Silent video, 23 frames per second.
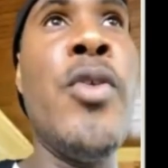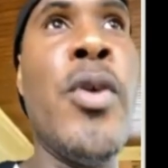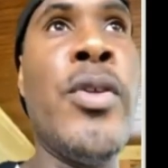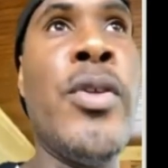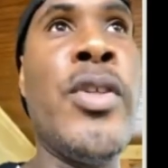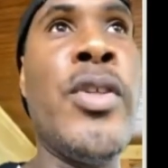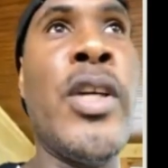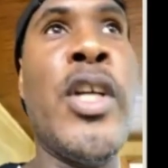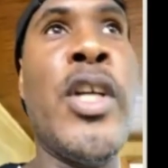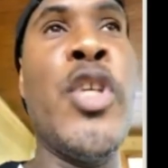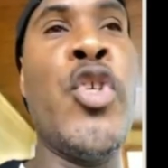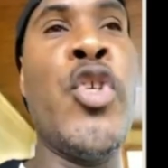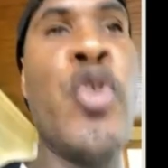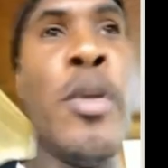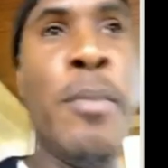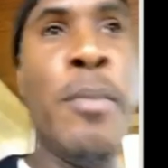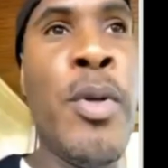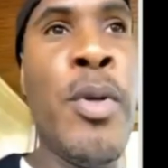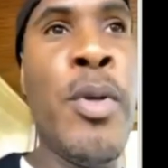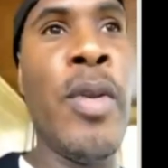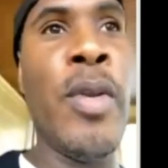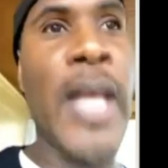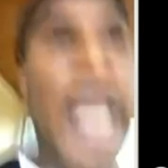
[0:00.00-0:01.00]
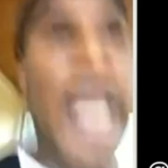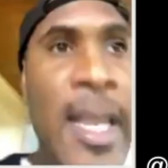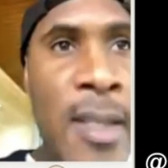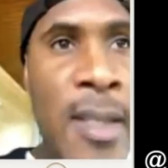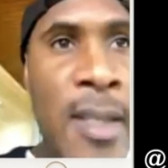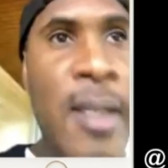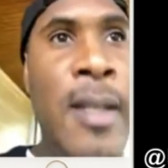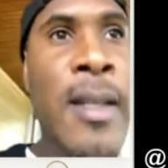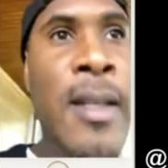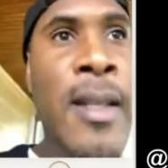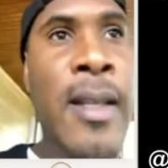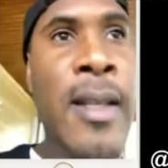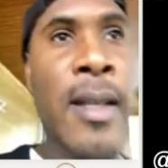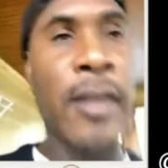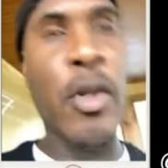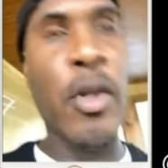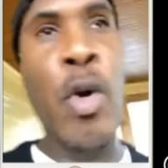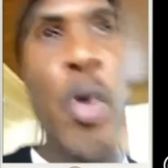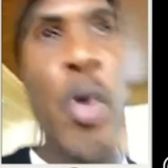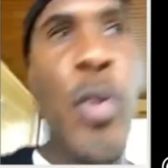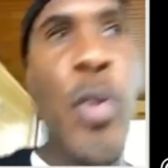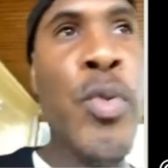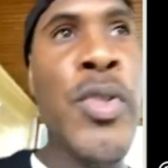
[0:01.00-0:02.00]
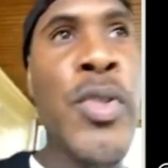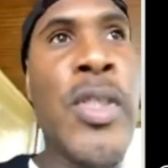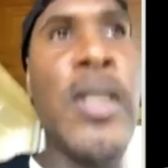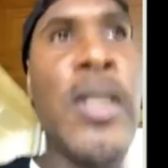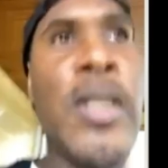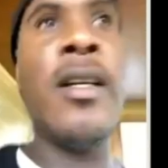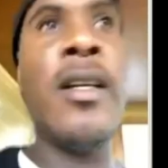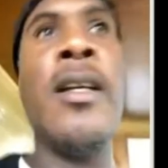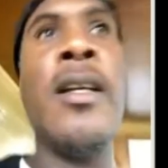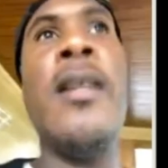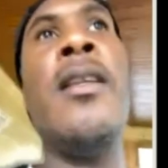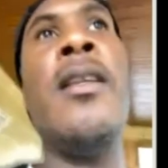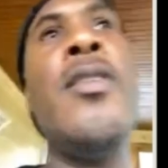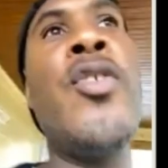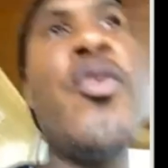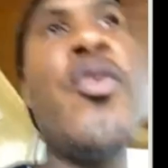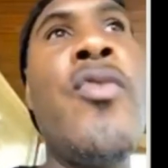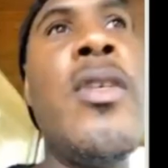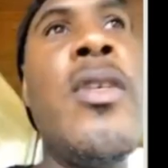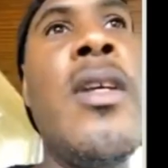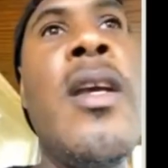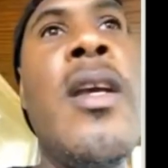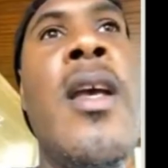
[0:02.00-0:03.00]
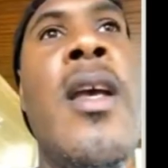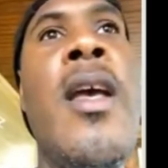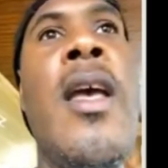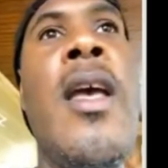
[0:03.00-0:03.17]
to contribute into like the whole sneaker industry,